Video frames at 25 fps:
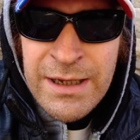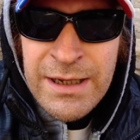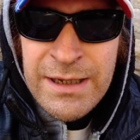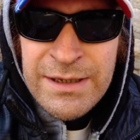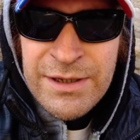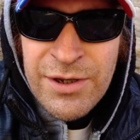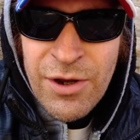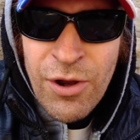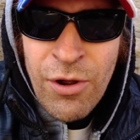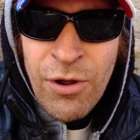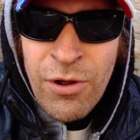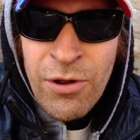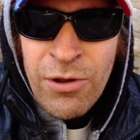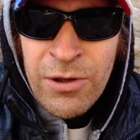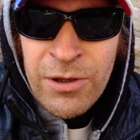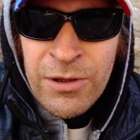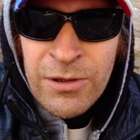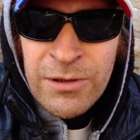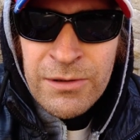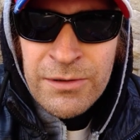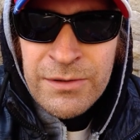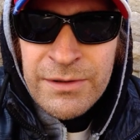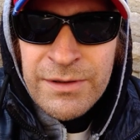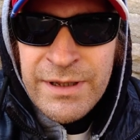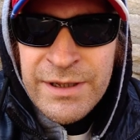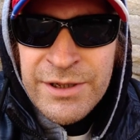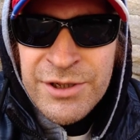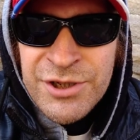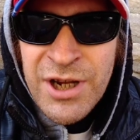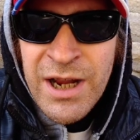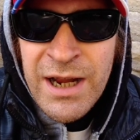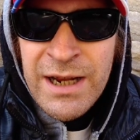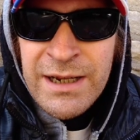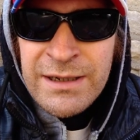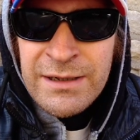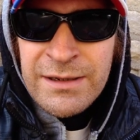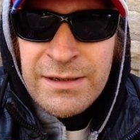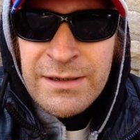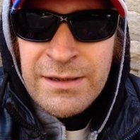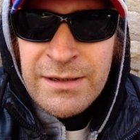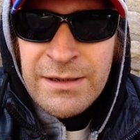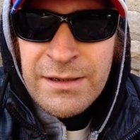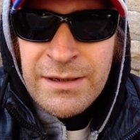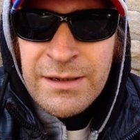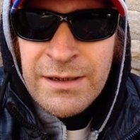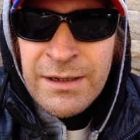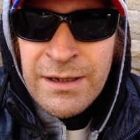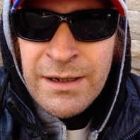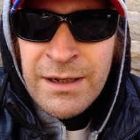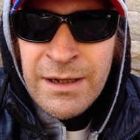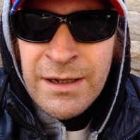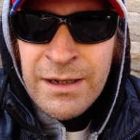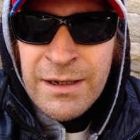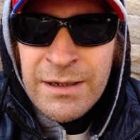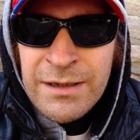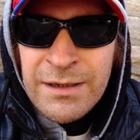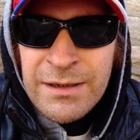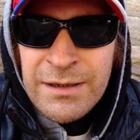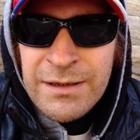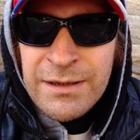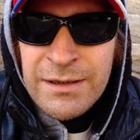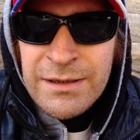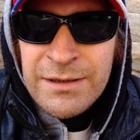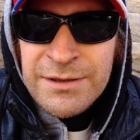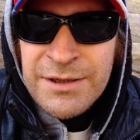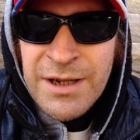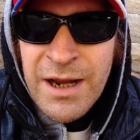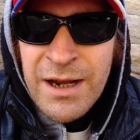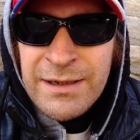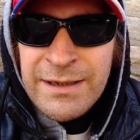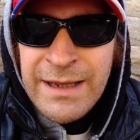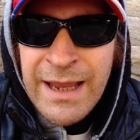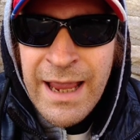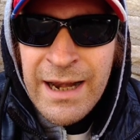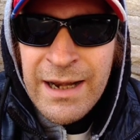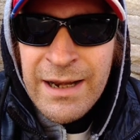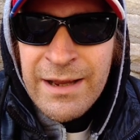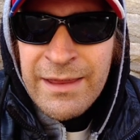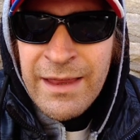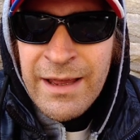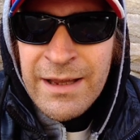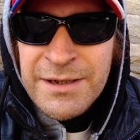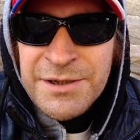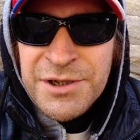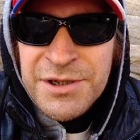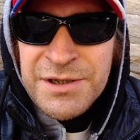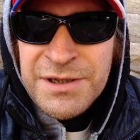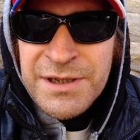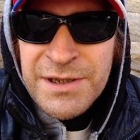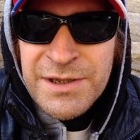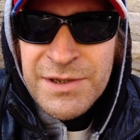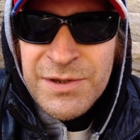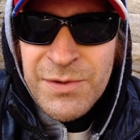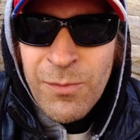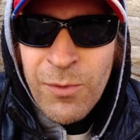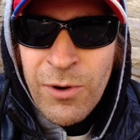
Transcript: It's all the John Kenneth Hutchison's